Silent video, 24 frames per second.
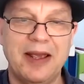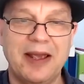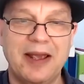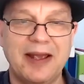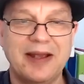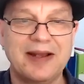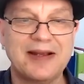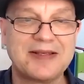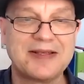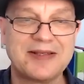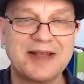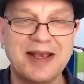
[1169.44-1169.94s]

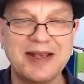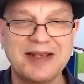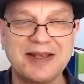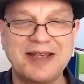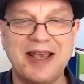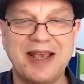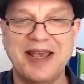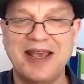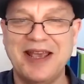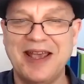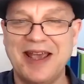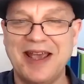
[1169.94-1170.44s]
because they
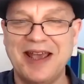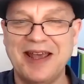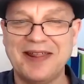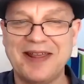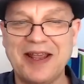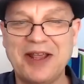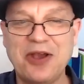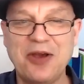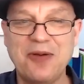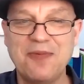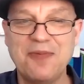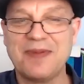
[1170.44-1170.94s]

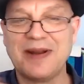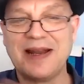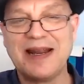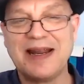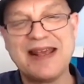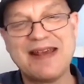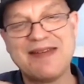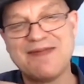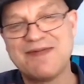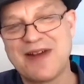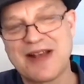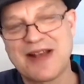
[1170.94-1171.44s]
couldn't
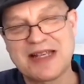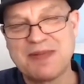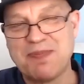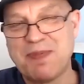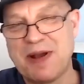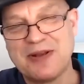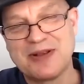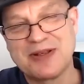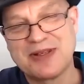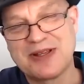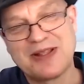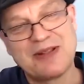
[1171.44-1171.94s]
believe, I
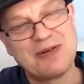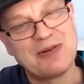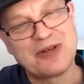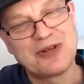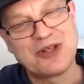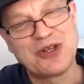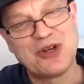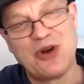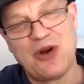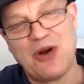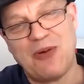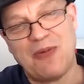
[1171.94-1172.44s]
suppose, that the
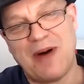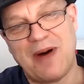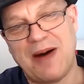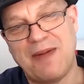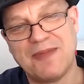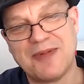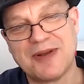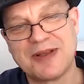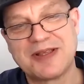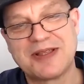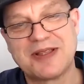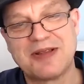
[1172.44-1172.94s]
short
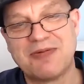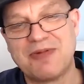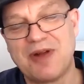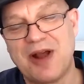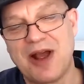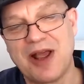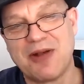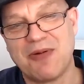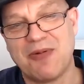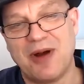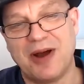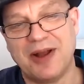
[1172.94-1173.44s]
one was the
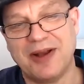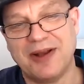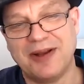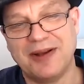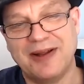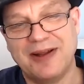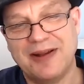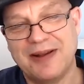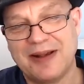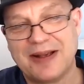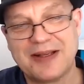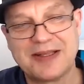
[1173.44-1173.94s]
right one,
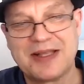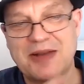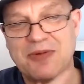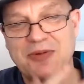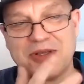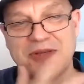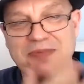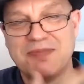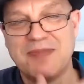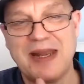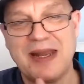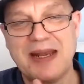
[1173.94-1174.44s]
because there
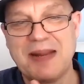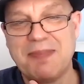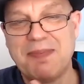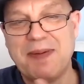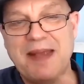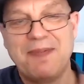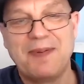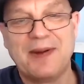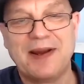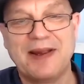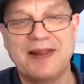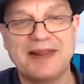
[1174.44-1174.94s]
wasn't many
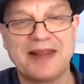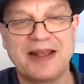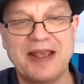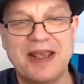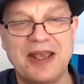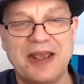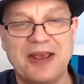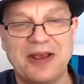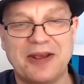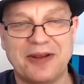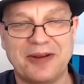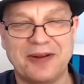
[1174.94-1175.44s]
people in the
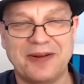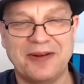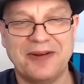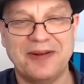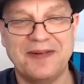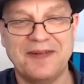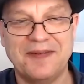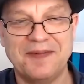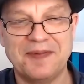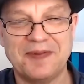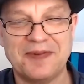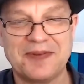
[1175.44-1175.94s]
queue.
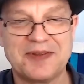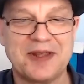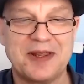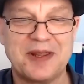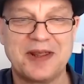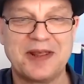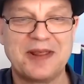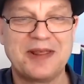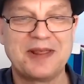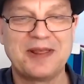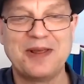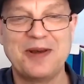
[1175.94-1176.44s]
So
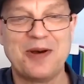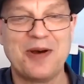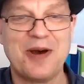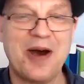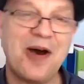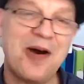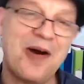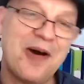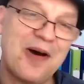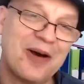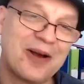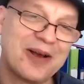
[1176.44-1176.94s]
they thought,
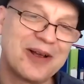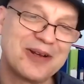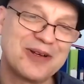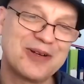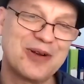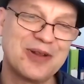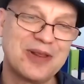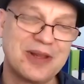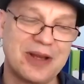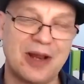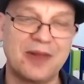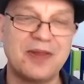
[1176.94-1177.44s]
oh,
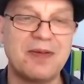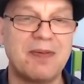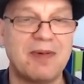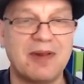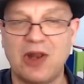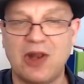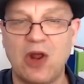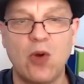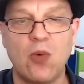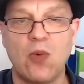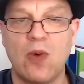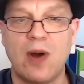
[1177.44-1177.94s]
join the
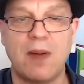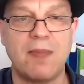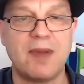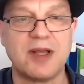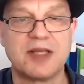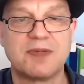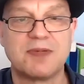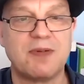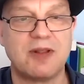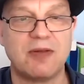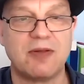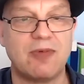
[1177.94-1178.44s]
long one
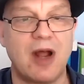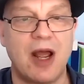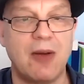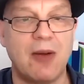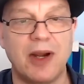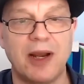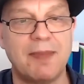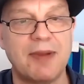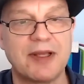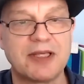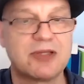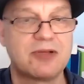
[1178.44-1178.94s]
must be the right
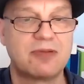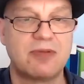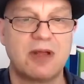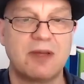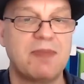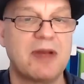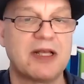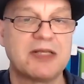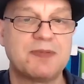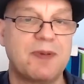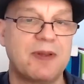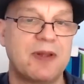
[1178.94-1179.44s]
one. It
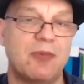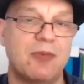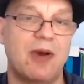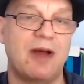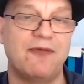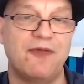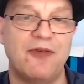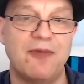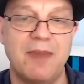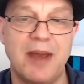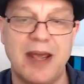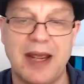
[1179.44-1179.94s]
must be the
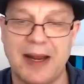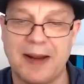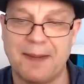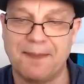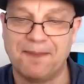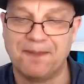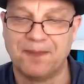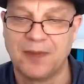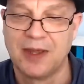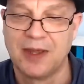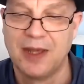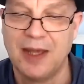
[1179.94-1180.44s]
one for me.
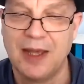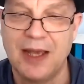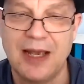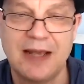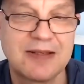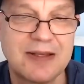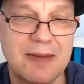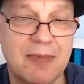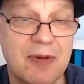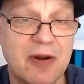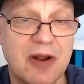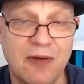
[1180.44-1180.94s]
If
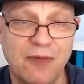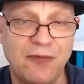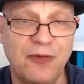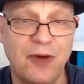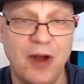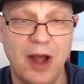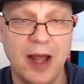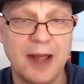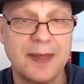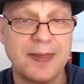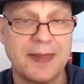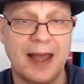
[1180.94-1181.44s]
someone can
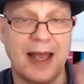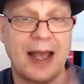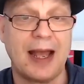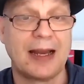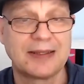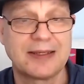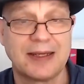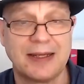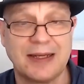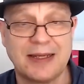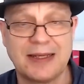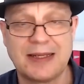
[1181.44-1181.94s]
find
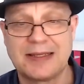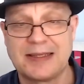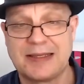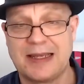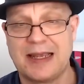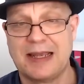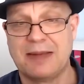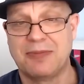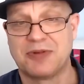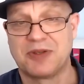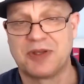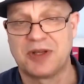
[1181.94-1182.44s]
that,
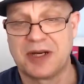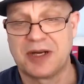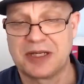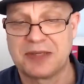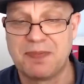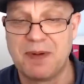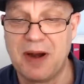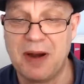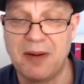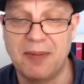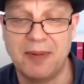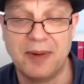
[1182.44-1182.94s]
it was an
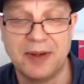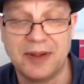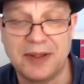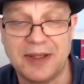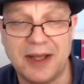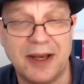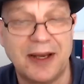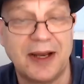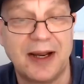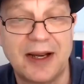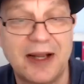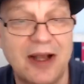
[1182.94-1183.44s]
experiment
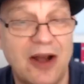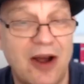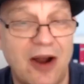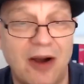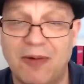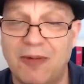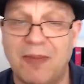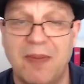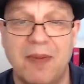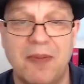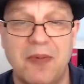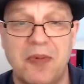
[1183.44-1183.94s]
done. I can't
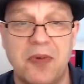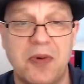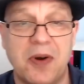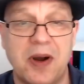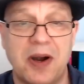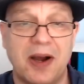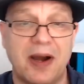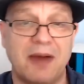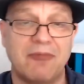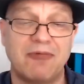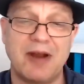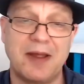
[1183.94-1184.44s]
remember where
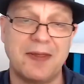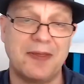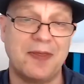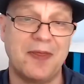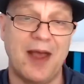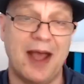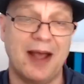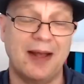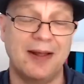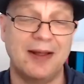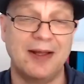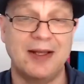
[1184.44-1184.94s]
I read
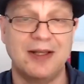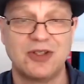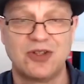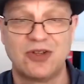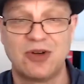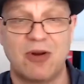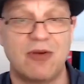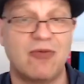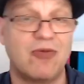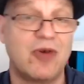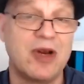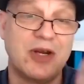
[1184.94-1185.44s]
that.
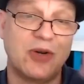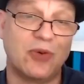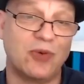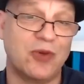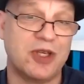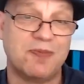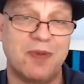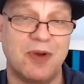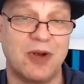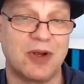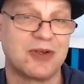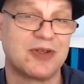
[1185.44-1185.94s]
So I read all
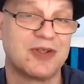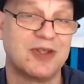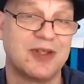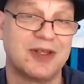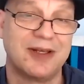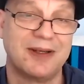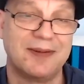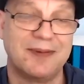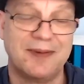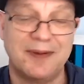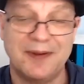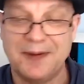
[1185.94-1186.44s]
these books
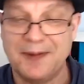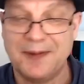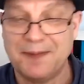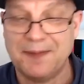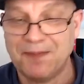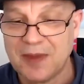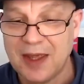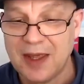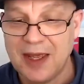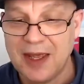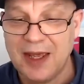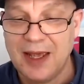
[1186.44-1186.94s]
and
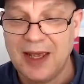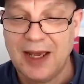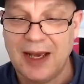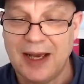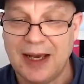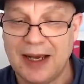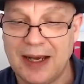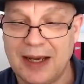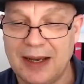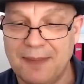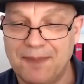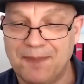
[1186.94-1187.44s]

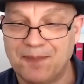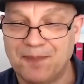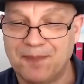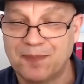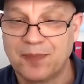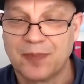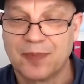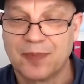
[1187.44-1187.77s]
then.